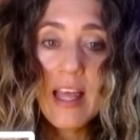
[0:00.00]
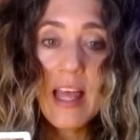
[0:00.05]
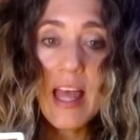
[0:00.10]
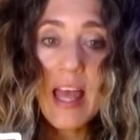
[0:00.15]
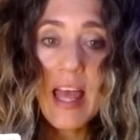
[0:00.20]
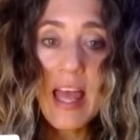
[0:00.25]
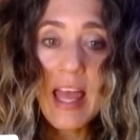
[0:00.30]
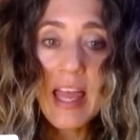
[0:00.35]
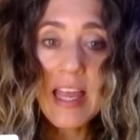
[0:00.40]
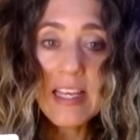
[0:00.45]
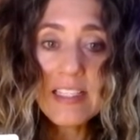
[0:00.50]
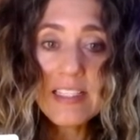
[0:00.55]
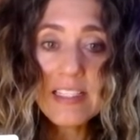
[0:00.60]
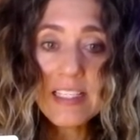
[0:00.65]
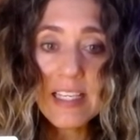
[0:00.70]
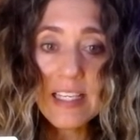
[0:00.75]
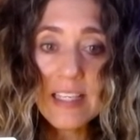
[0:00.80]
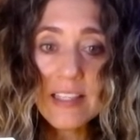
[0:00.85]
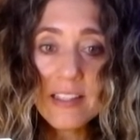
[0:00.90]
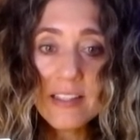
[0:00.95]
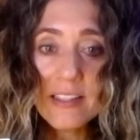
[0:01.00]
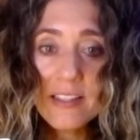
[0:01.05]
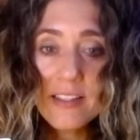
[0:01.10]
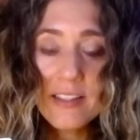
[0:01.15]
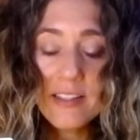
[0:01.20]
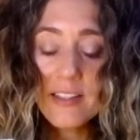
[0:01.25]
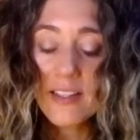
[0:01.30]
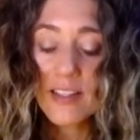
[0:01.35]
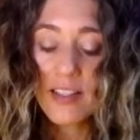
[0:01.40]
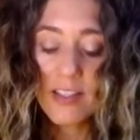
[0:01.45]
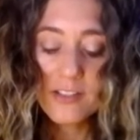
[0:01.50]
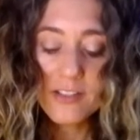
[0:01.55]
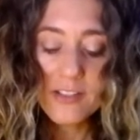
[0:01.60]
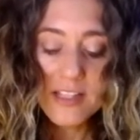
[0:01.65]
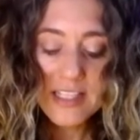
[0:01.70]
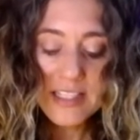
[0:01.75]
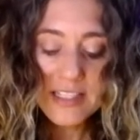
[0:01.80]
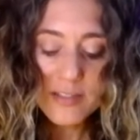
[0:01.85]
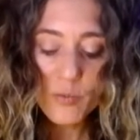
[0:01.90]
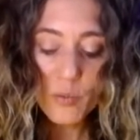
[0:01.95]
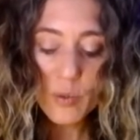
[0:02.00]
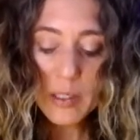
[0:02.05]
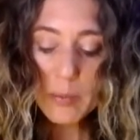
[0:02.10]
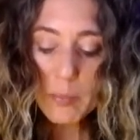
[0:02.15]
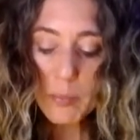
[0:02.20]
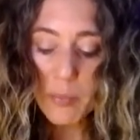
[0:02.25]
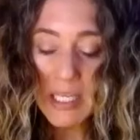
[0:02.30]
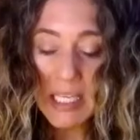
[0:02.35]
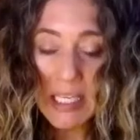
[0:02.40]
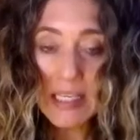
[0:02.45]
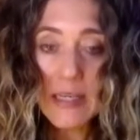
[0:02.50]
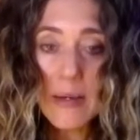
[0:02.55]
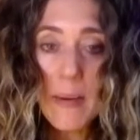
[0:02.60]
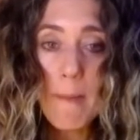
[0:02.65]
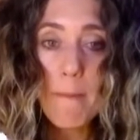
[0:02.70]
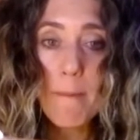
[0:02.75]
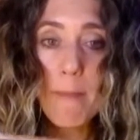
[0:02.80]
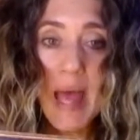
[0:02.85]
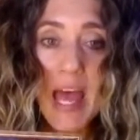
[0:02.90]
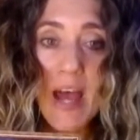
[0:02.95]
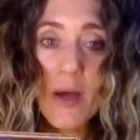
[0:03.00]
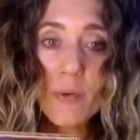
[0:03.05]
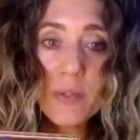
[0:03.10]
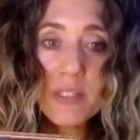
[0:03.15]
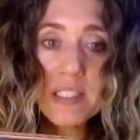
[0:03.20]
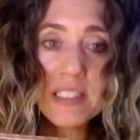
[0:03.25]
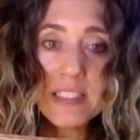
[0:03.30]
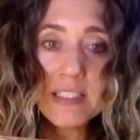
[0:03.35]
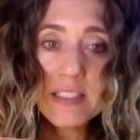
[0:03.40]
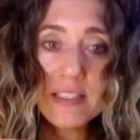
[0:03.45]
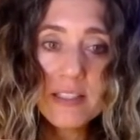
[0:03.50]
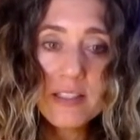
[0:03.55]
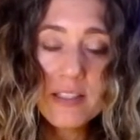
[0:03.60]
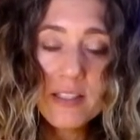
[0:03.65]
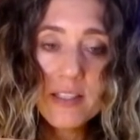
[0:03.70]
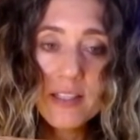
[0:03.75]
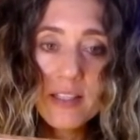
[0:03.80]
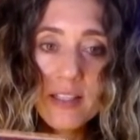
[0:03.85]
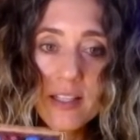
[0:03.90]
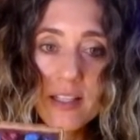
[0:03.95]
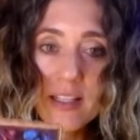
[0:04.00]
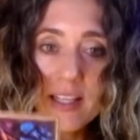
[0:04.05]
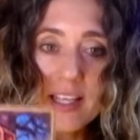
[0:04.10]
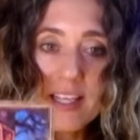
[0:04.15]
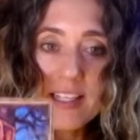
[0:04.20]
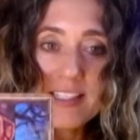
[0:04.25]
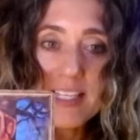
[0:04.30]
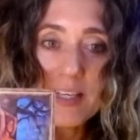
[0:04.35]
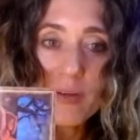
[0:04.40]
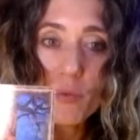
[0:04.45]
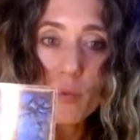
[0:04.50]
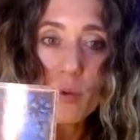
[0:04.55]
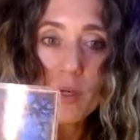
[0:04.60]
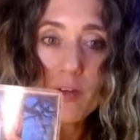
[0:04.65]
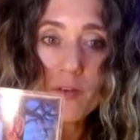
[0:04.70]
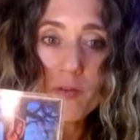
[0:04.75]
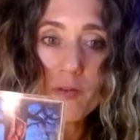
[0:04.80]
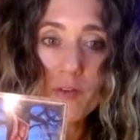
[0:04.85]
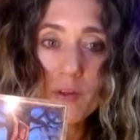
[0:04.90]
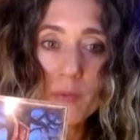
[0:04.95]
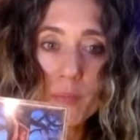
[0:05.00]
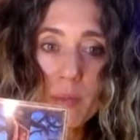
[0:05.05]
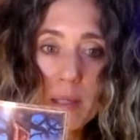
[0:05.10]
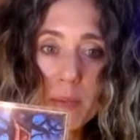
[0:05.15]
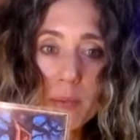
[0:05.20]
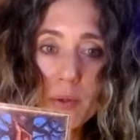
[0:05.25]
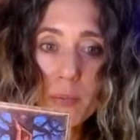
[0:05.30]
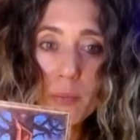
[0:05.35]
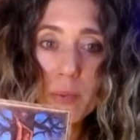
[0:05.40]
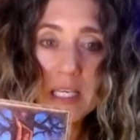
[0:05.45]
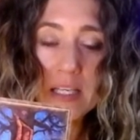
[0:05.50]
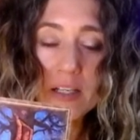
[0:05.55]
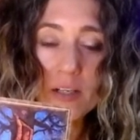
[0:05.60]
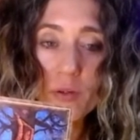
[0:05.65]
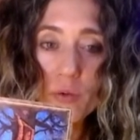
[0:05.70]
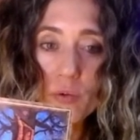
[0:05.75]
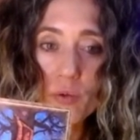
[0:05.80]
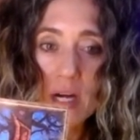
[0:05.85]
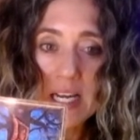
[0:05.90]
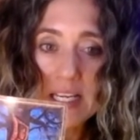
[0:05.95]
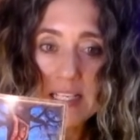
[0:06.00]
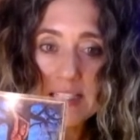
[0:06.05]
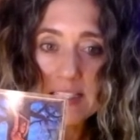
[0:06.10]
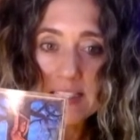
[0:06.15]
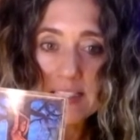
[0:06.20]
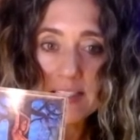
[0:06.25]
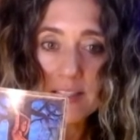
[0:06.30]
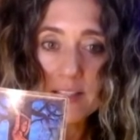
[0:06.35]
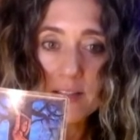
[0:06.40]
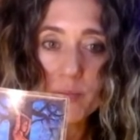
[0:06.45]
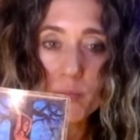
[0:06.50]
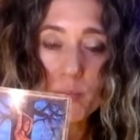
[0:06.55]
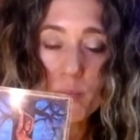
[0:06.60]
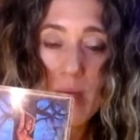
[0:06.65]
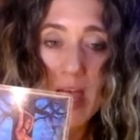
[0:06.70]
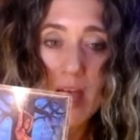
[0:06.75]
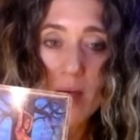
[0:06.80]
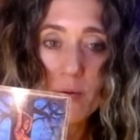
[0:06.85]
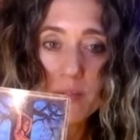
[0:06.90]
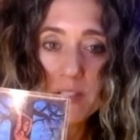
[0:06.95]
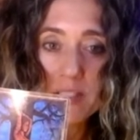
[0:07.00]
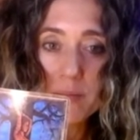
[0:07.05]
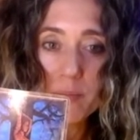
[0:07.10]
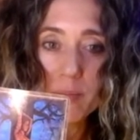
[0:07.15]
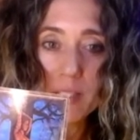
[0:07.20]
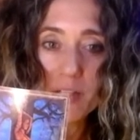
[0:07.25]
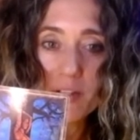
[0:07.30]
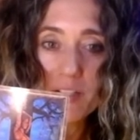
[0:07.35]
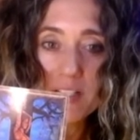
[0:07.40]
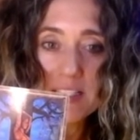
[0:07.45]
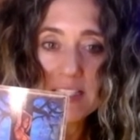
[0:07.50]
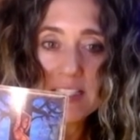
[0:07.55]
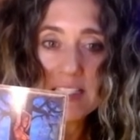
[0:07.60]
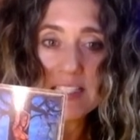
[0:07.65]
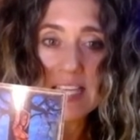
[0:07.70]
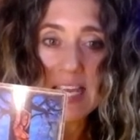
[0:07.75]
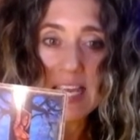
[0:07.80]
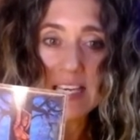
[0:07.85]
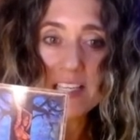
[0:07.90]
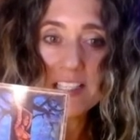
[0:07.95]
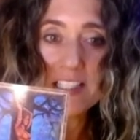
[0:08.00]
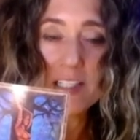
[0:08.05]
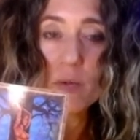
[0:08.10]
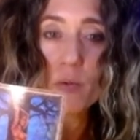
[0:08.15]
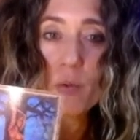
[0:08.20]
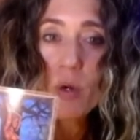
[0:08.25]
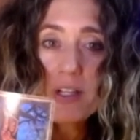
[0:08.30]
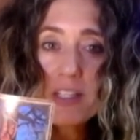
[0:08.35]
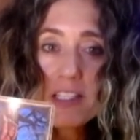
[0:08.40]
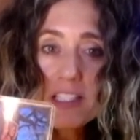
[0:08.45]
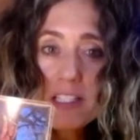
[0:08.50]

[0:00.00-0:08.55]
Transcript: and here. So we've been bounded. It's like people being arrested, bounded, because this energy wants to